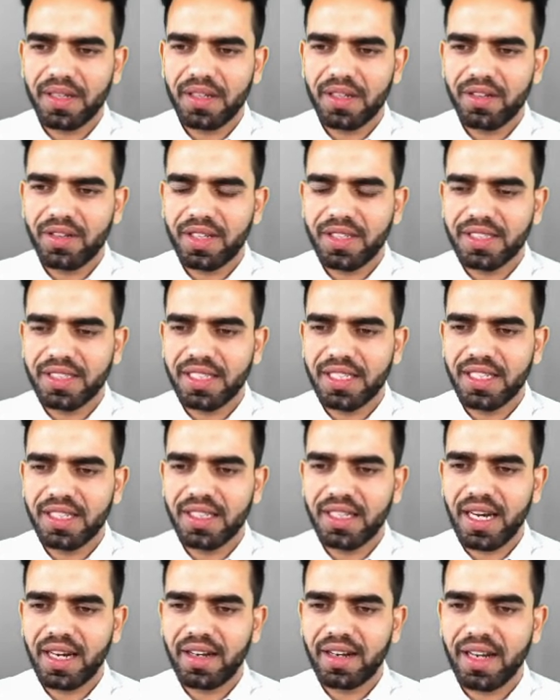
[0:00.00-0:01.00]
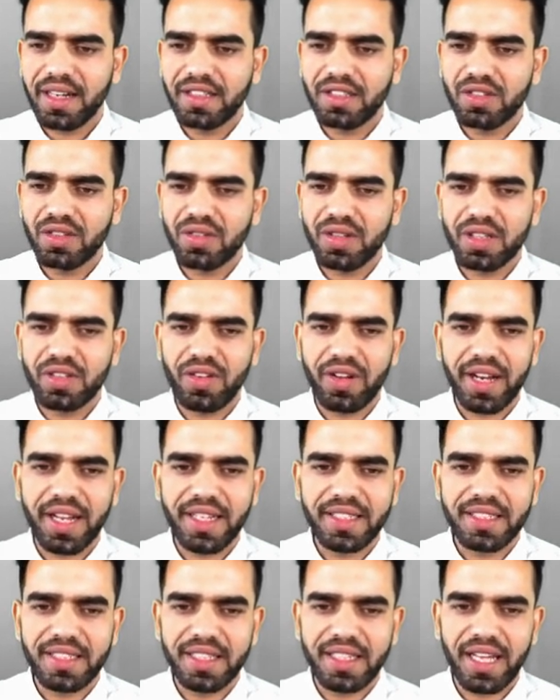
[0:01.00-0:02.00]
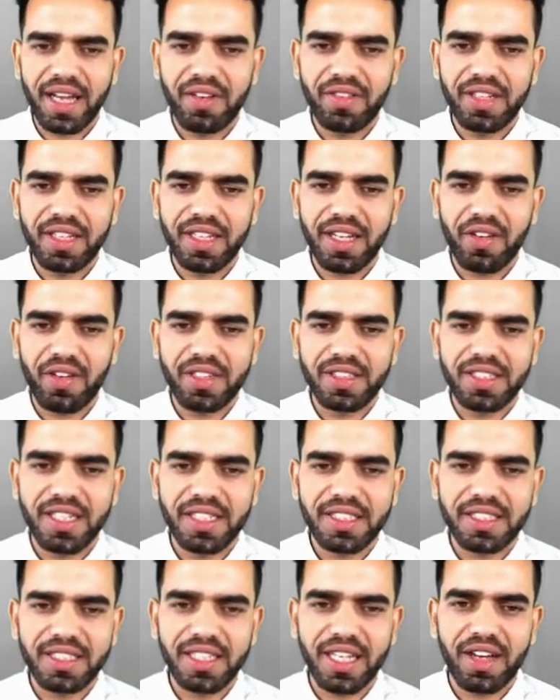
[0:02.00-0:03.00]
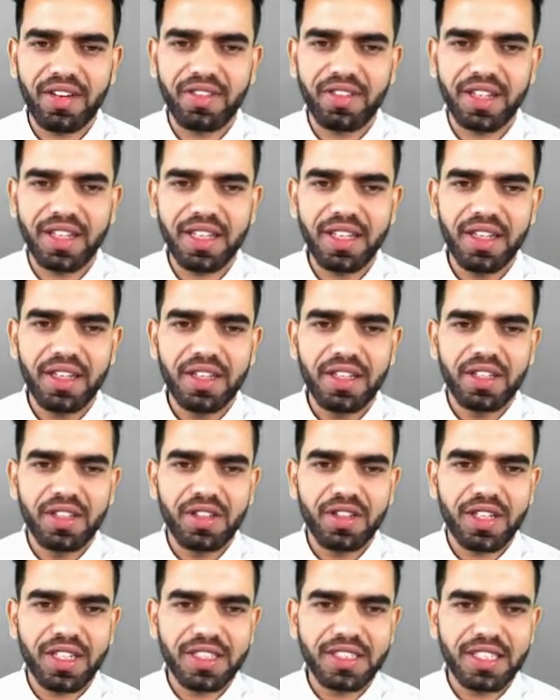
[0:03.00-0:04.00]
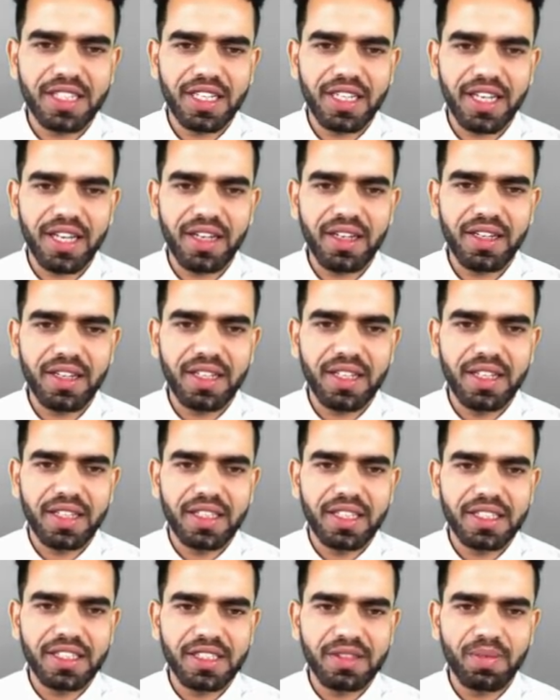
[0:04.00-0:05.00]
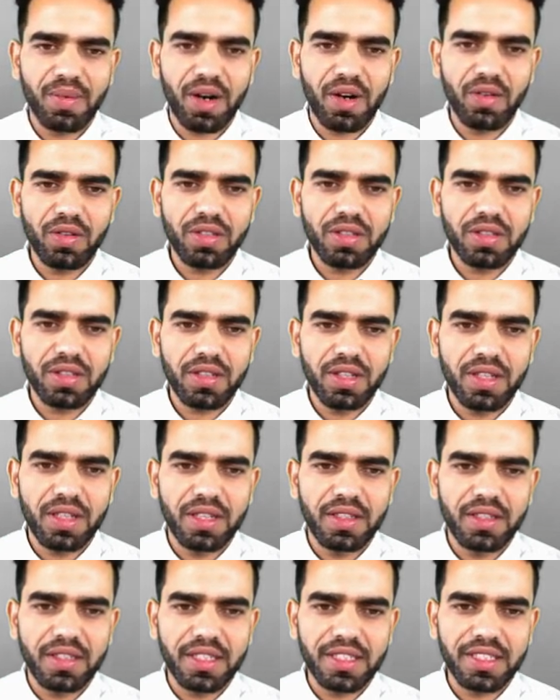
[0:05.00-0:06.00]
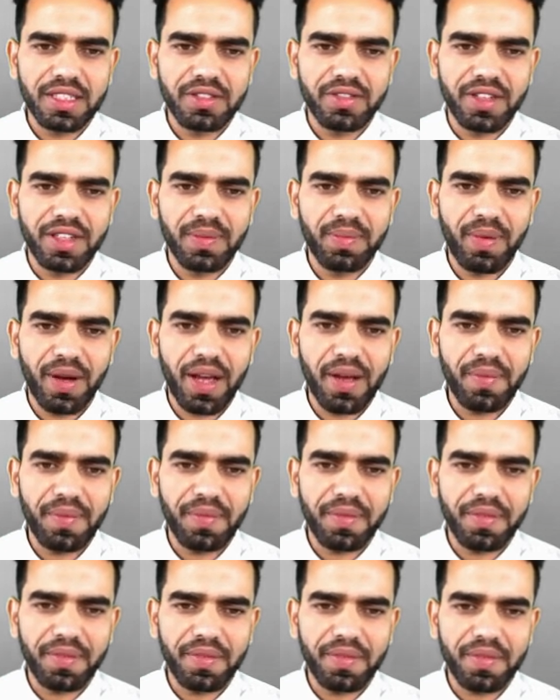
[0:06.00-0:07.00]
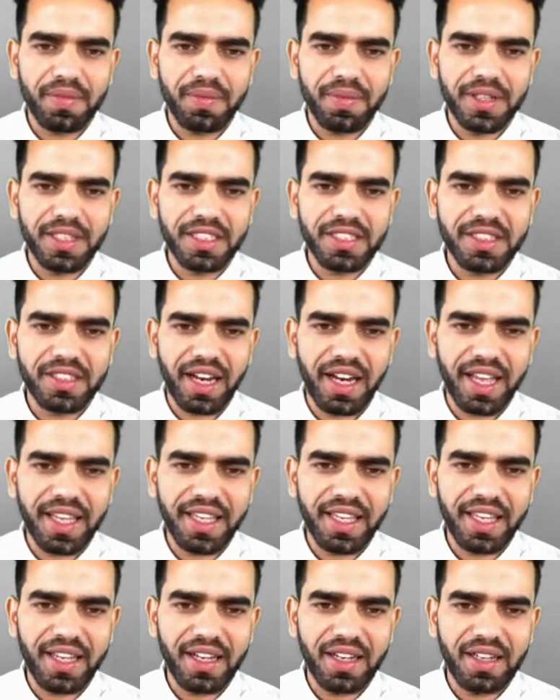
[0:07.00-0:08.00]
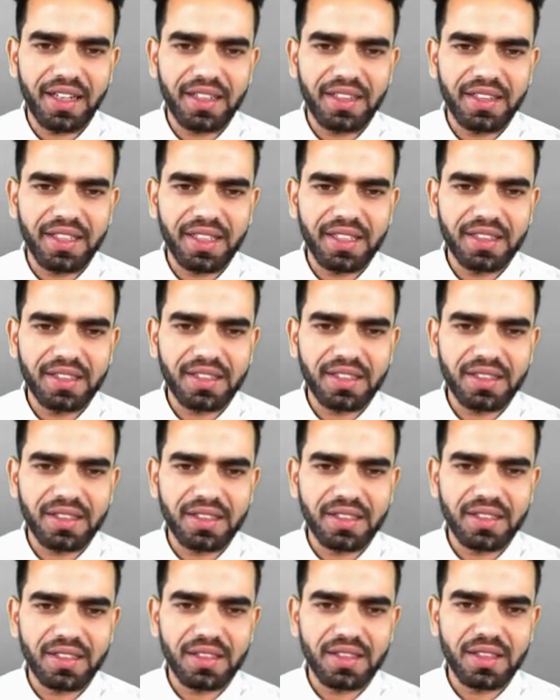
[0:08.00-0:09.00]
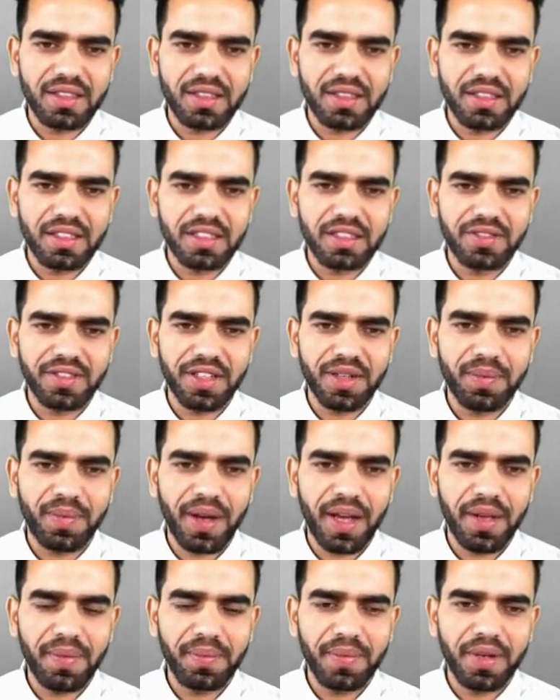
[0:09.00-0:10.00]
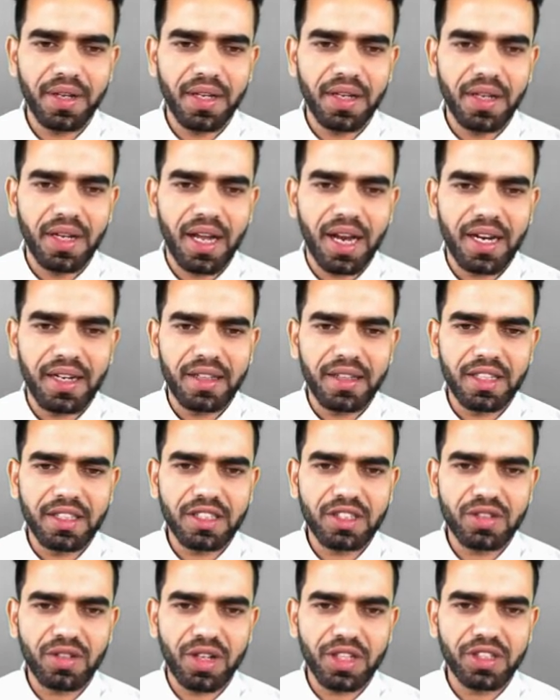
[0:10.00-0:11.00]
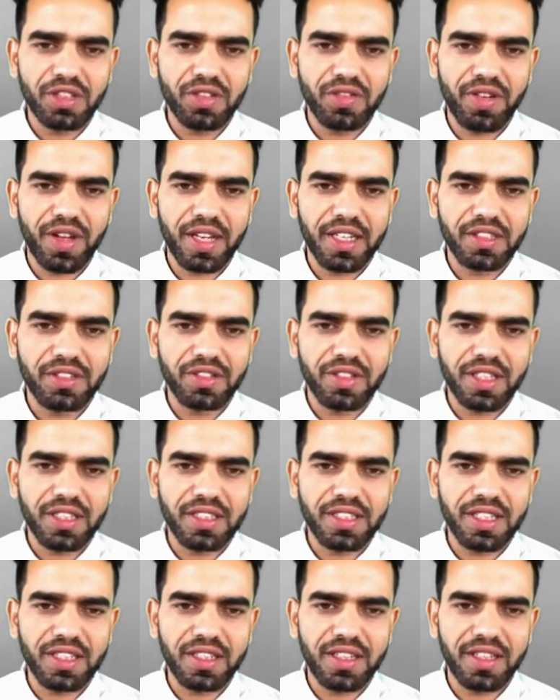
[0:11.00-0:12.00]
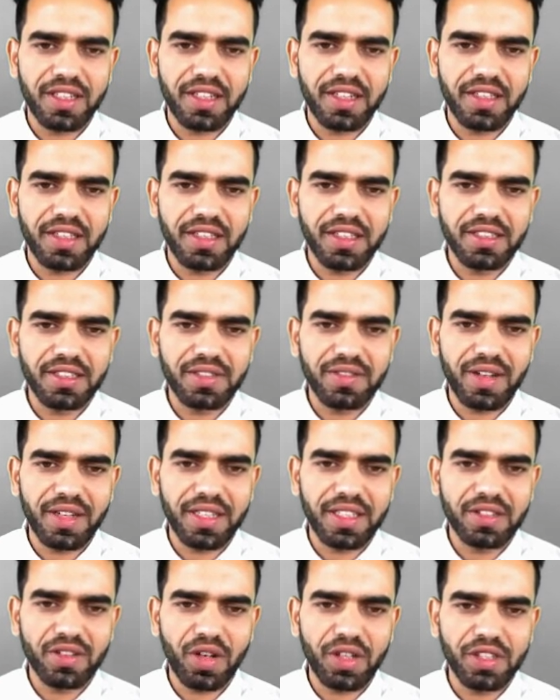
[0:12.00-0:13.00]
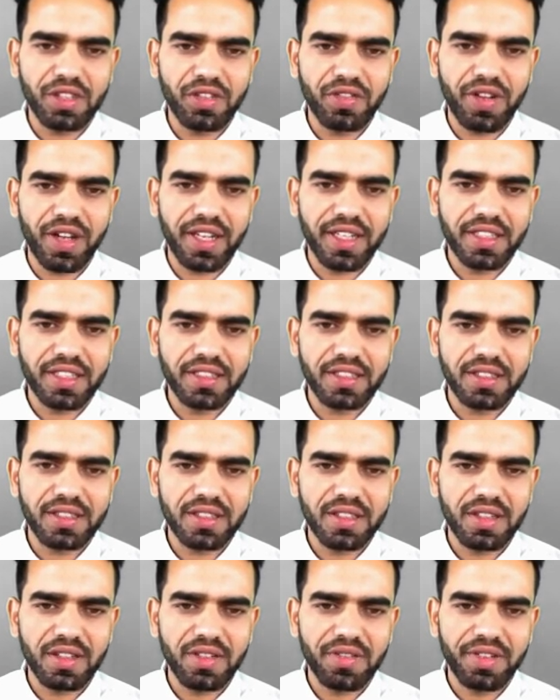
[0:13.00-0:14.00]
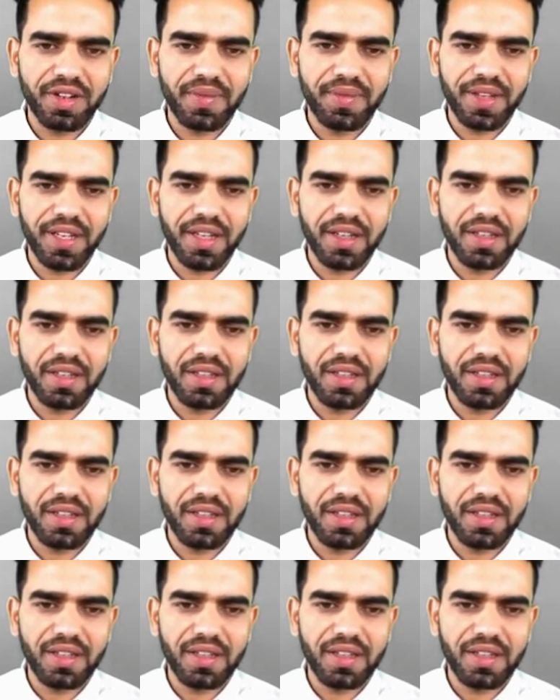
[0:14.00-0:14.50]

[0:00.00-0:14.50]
You can see that runs through the thoracic cavity, our chest cavity. You can see here, this is mouth, this is windpipe, means trachea, this is windpipe, and this is oesophagus. You can see clearly this one is oesophagus from here.